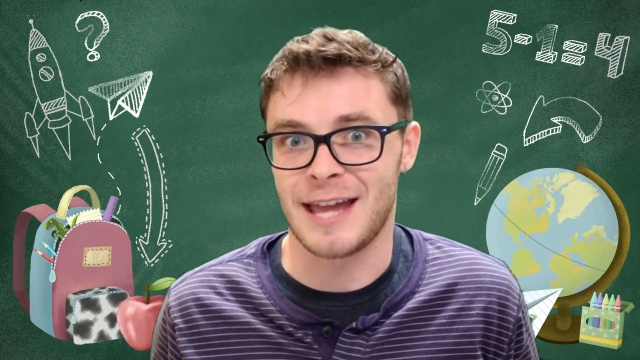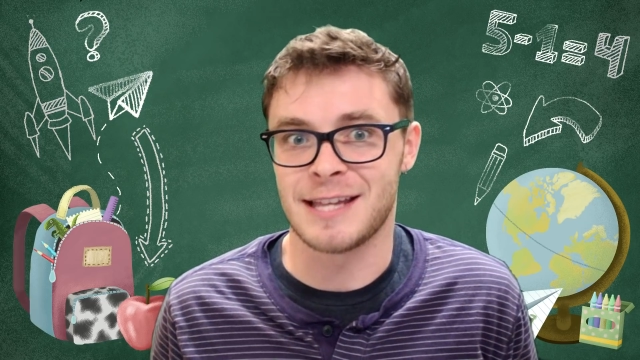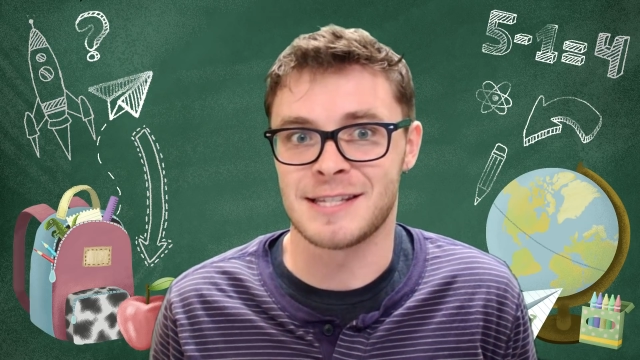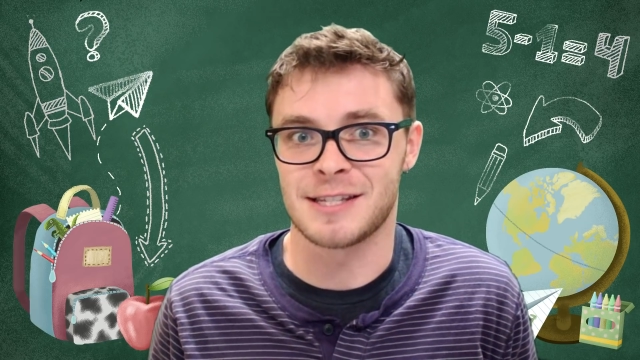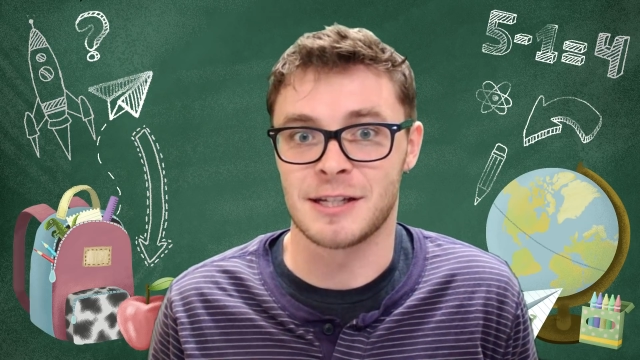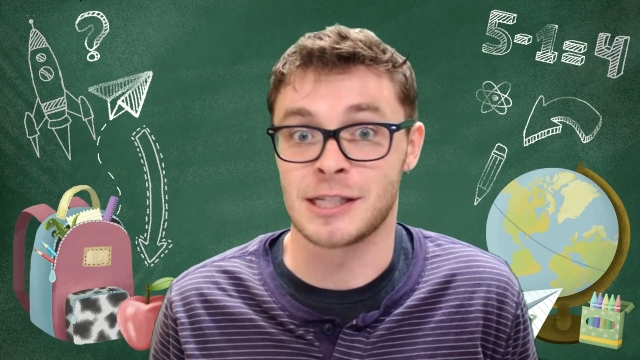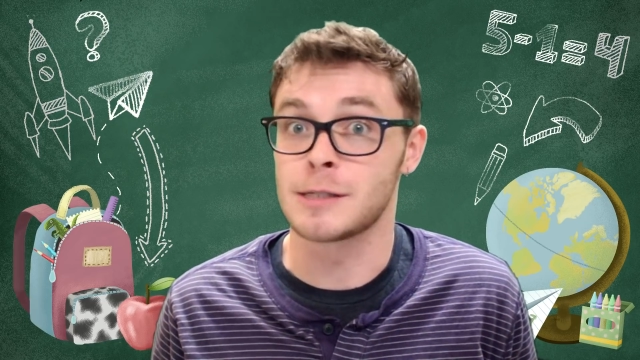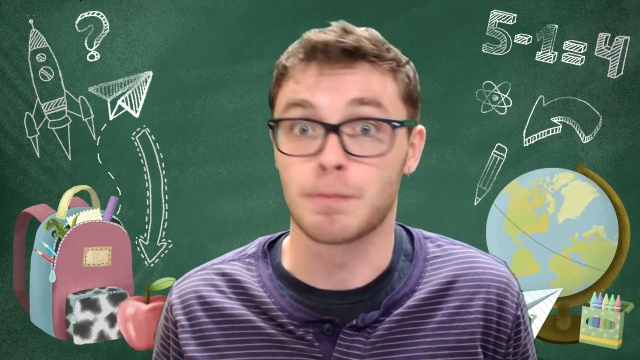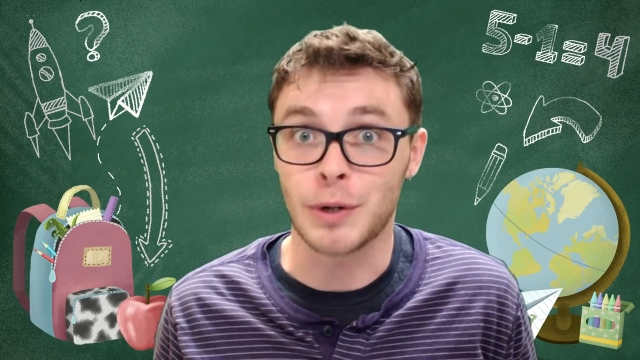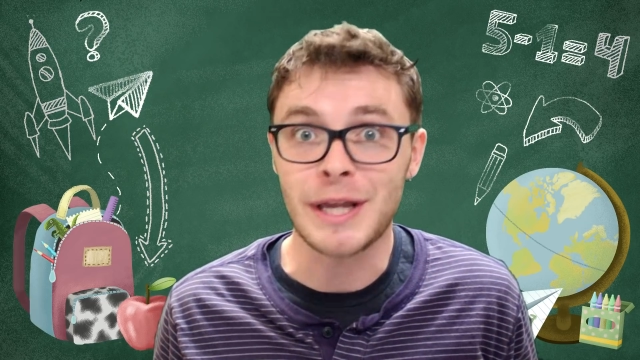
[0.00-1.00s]
as a
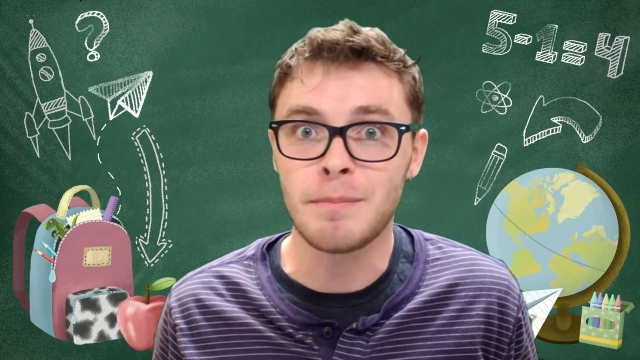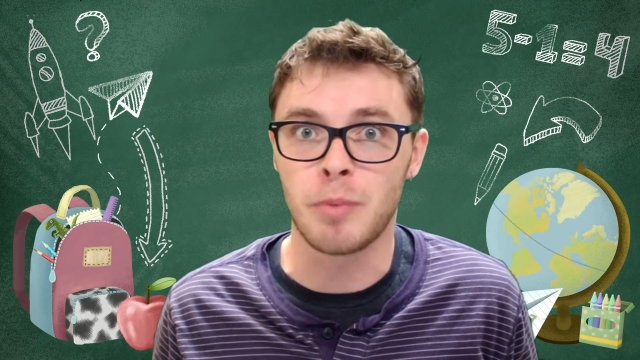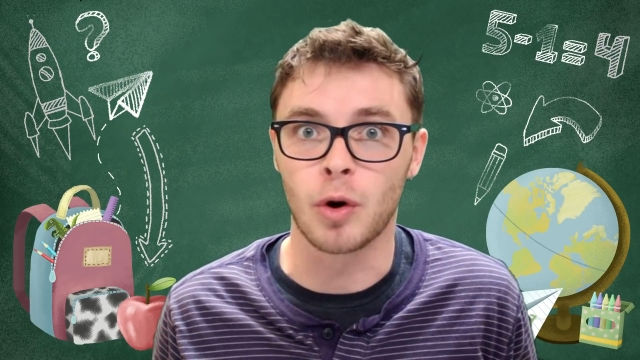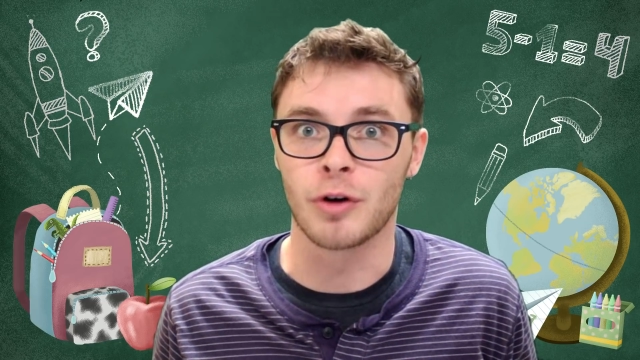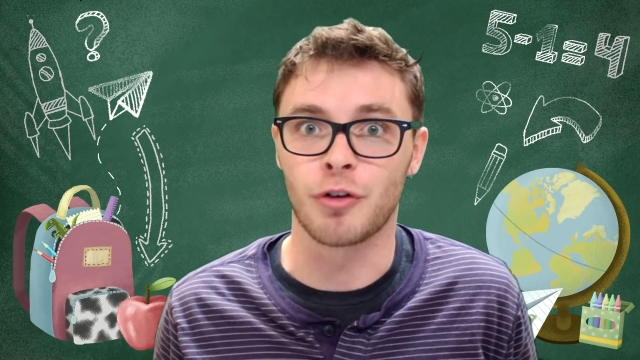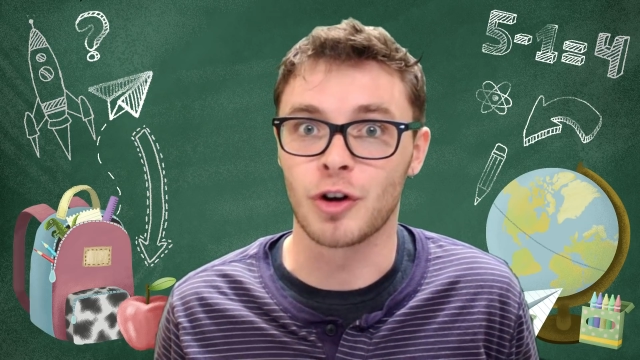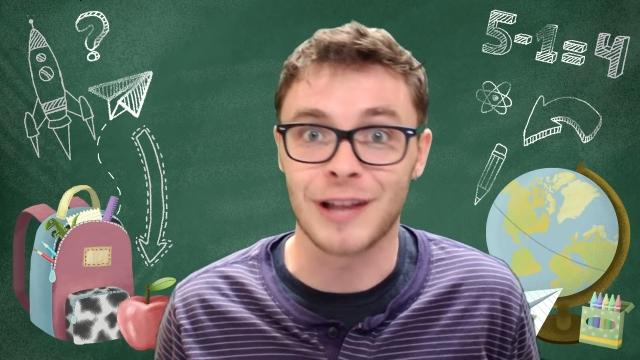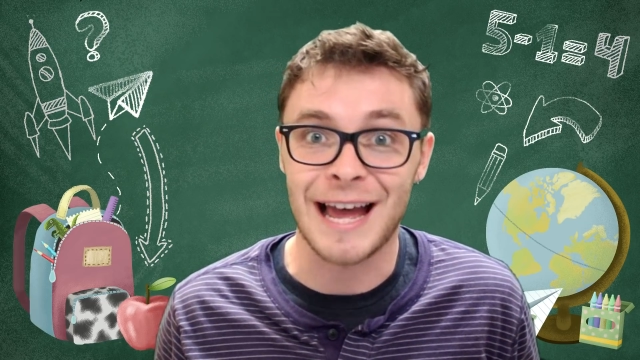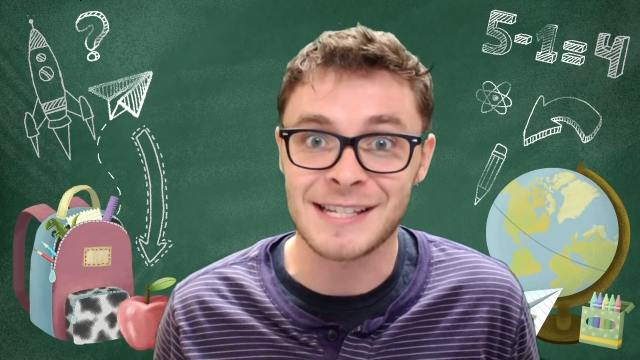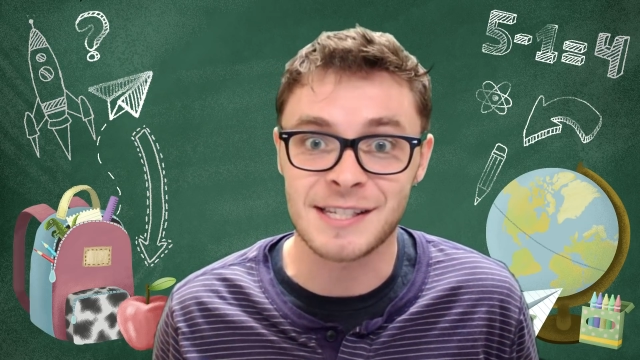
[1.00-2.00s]
springboard for
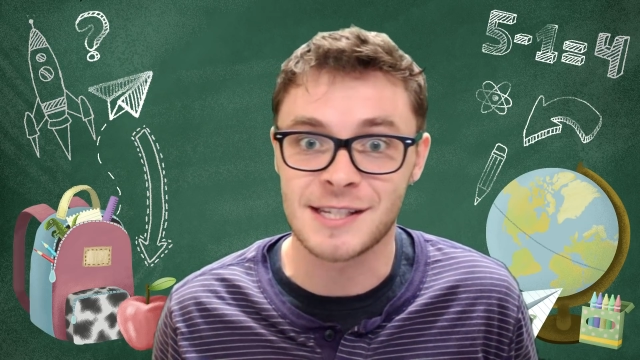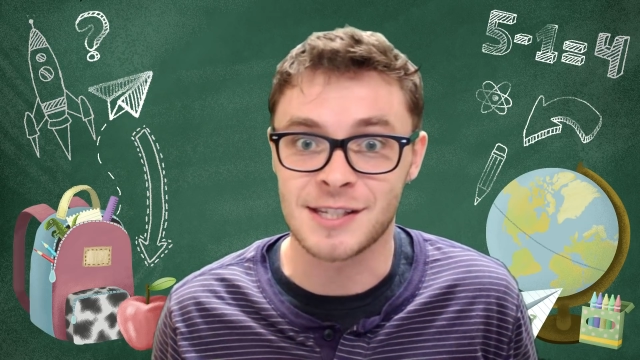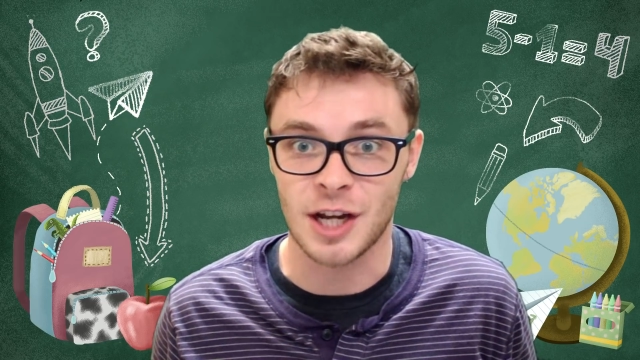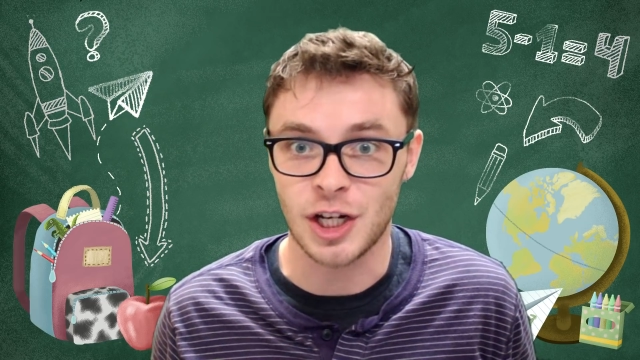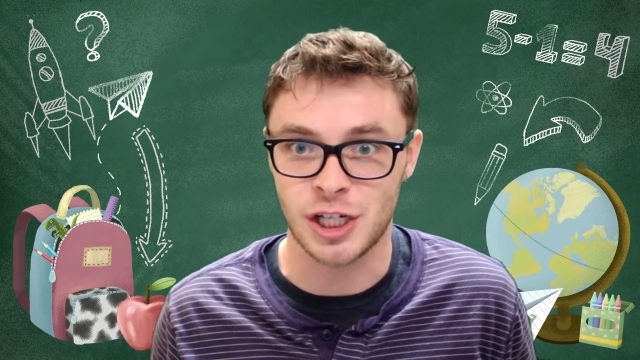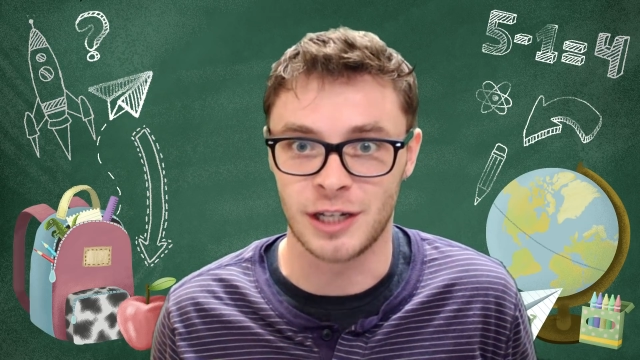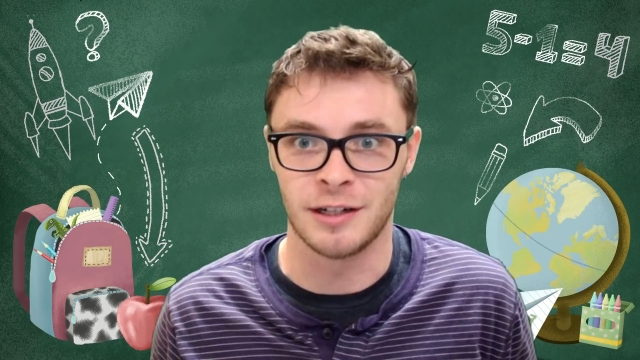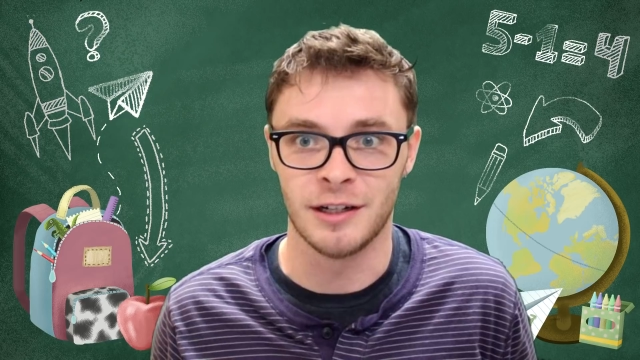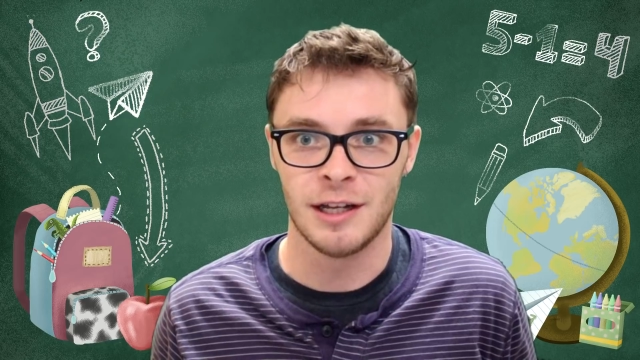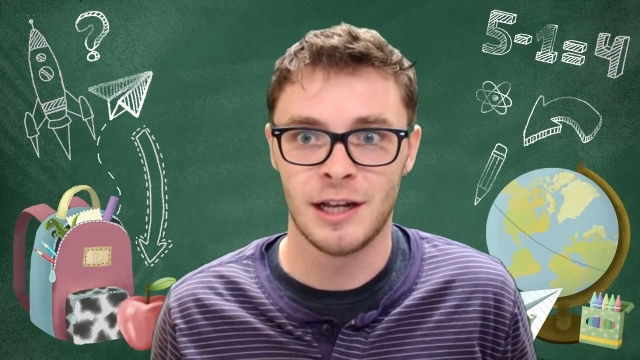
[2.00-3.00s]
class discussion.